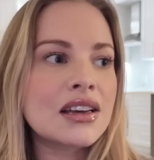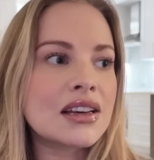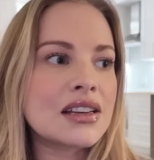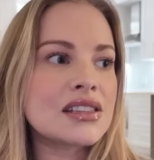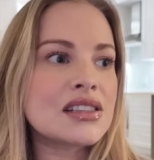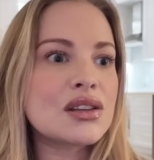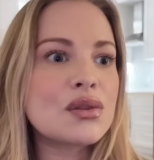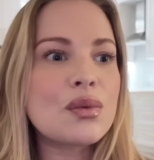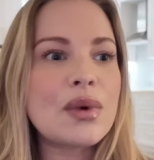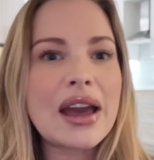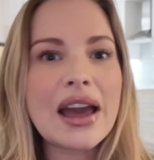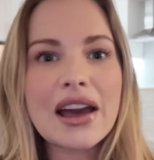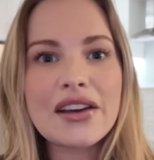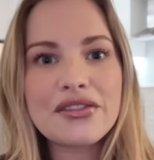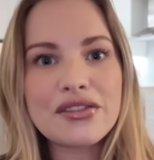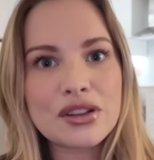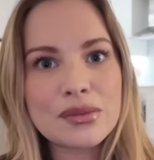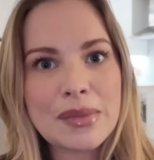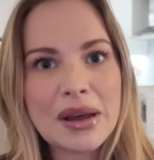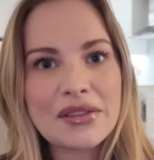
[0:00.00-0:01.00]
Because the way
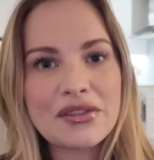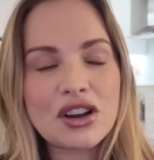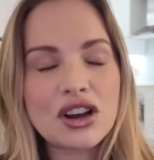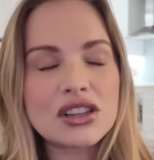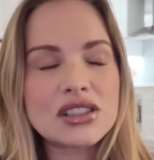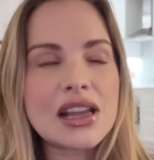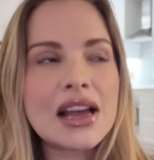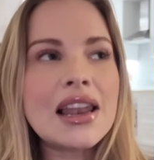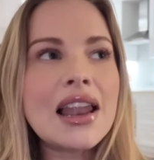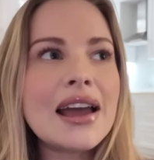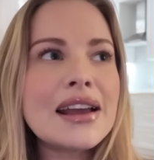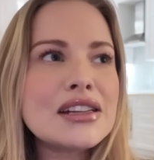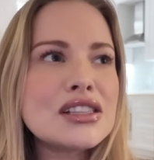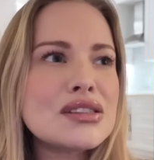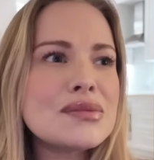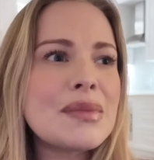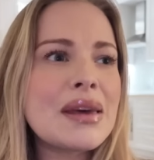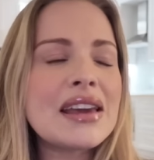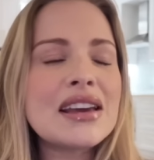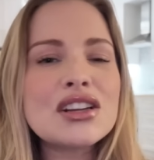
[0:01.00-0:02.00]
I film my vlogs, I like
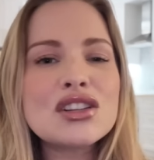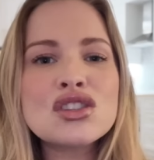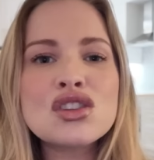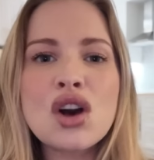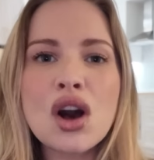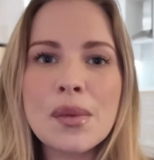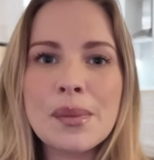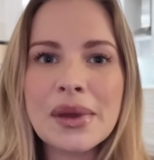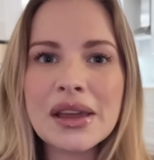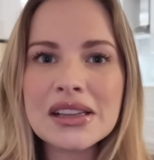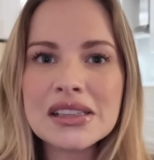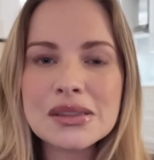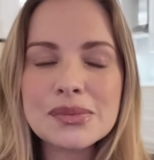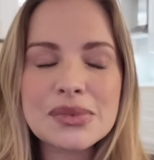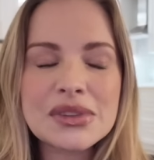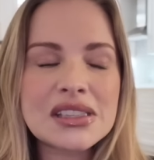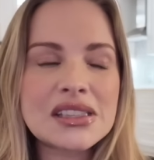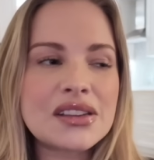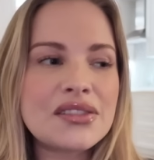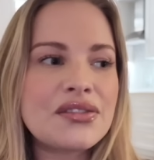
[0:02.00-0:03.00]
to make it topic
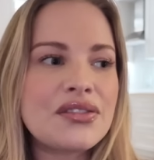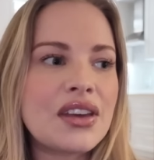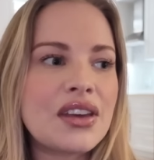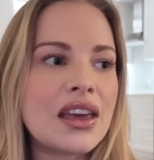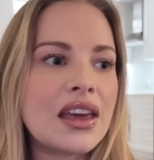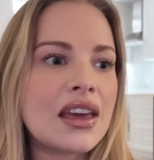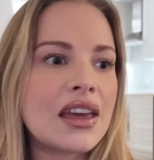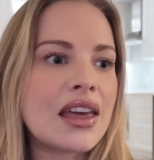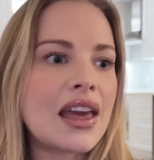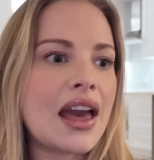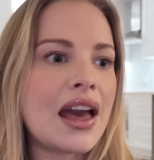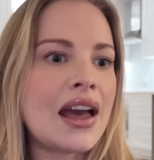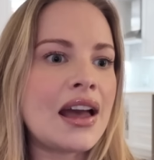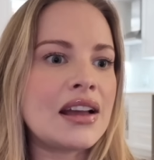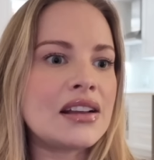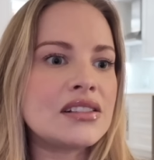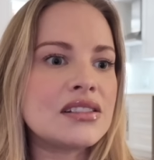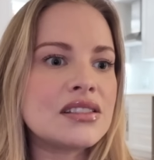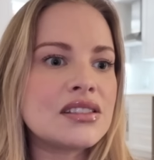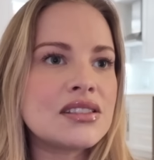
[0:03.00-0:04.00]
specific
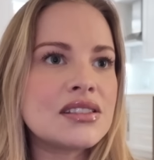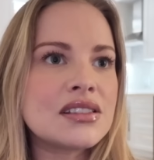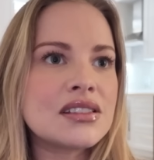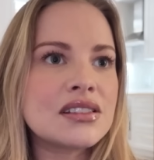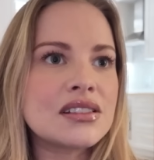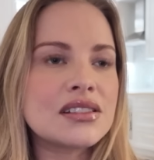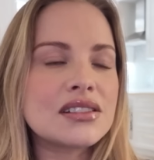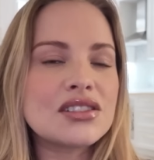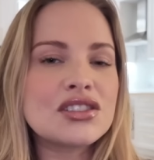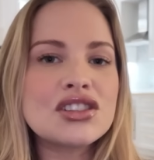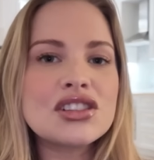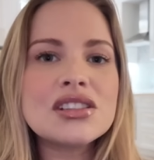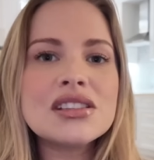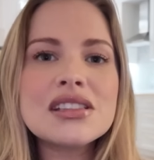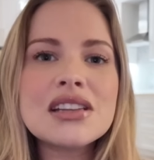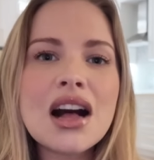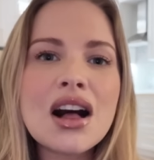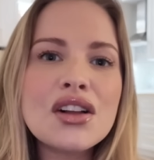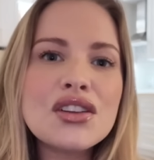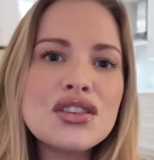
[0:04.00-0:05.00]
and to
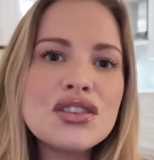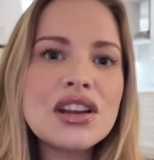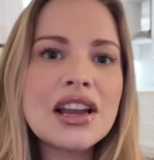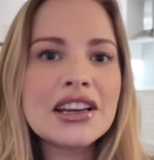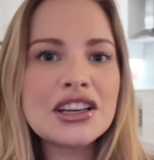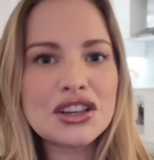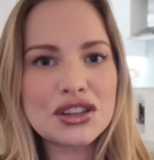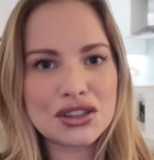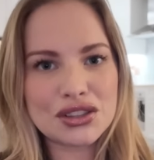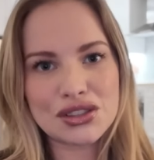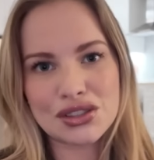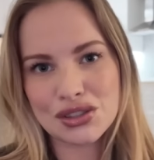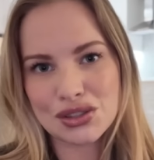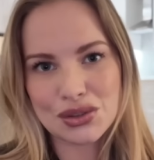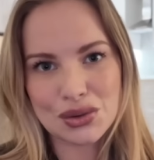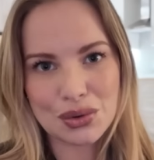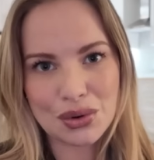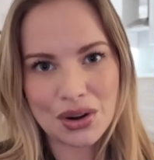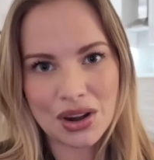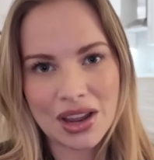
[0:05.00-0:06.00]
just tell you like a good
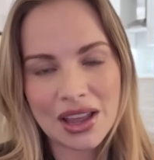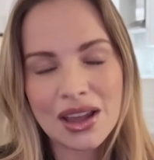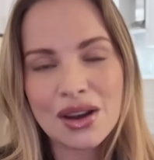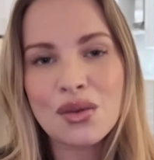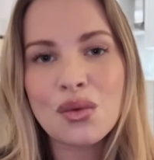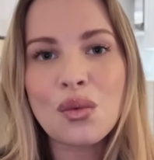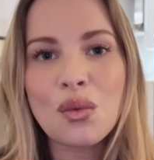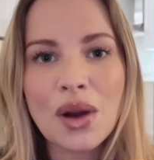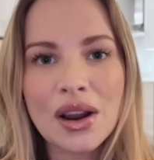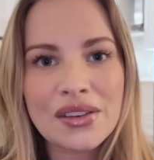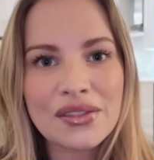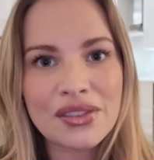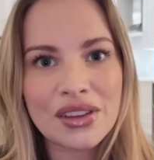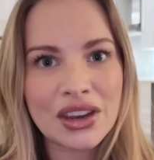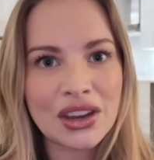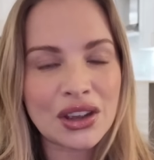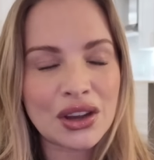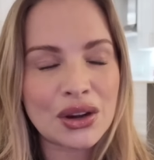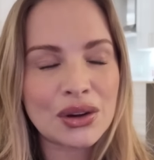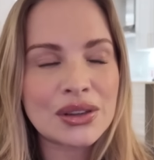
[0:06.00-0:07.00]
story in one
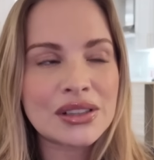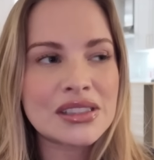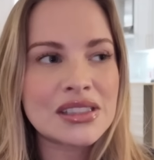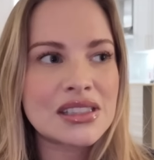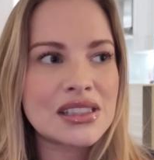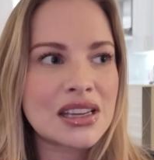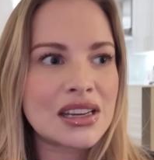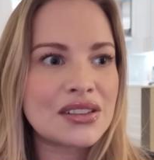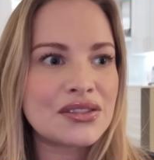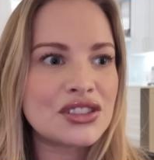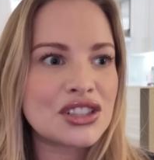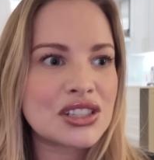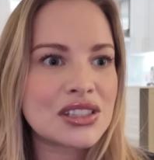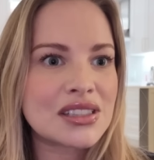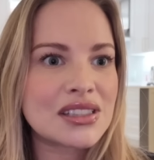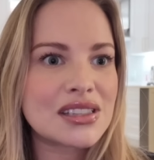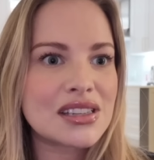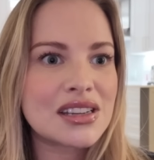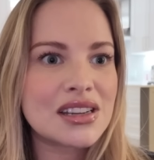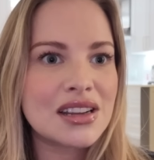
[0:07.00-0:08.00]
video instead of
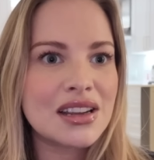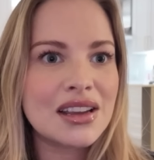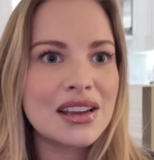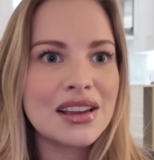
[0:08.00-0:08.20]
just